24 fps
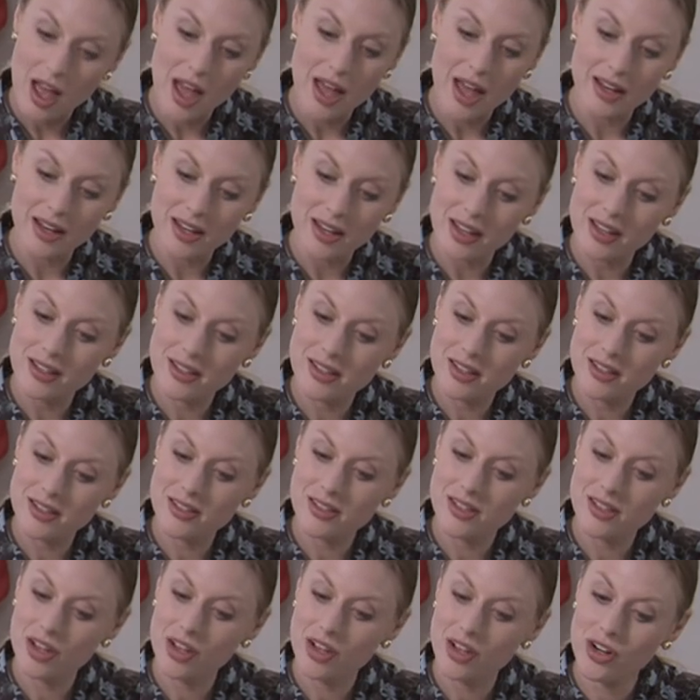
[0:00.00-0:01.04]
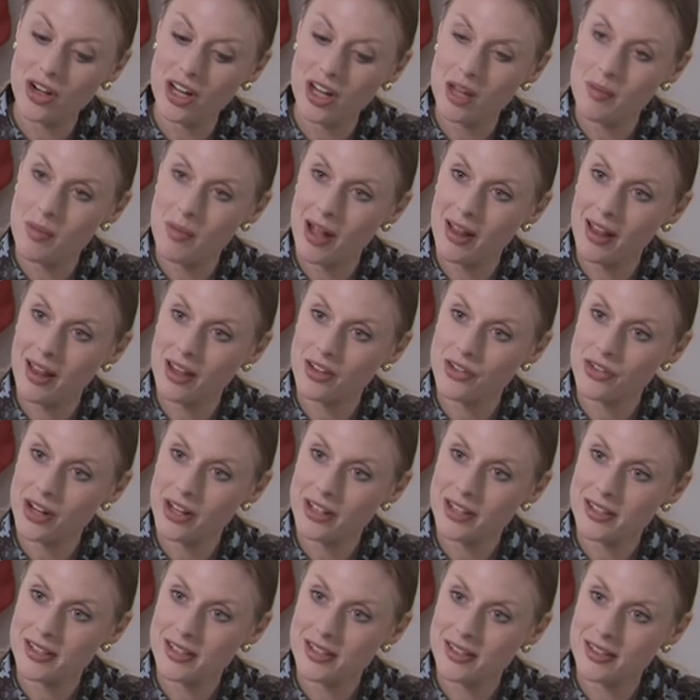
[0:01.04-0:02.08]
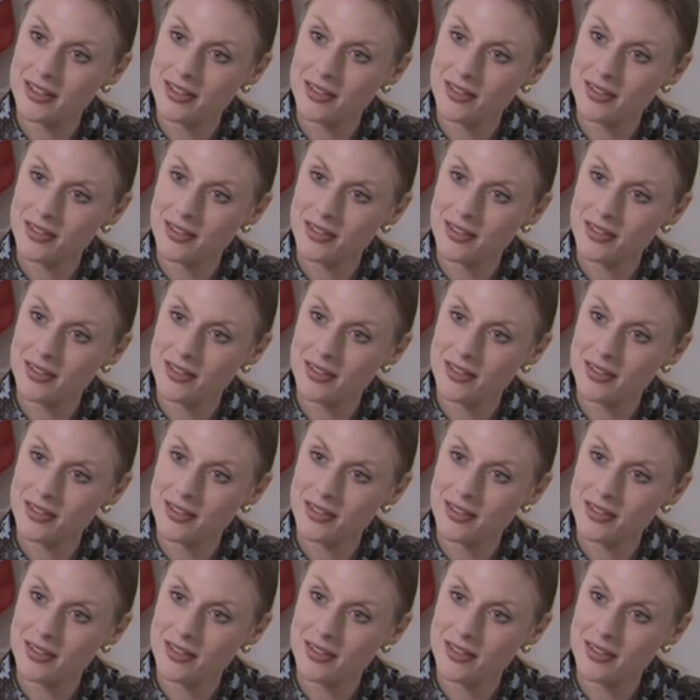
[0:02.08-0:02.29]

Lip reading: And is this still your email address?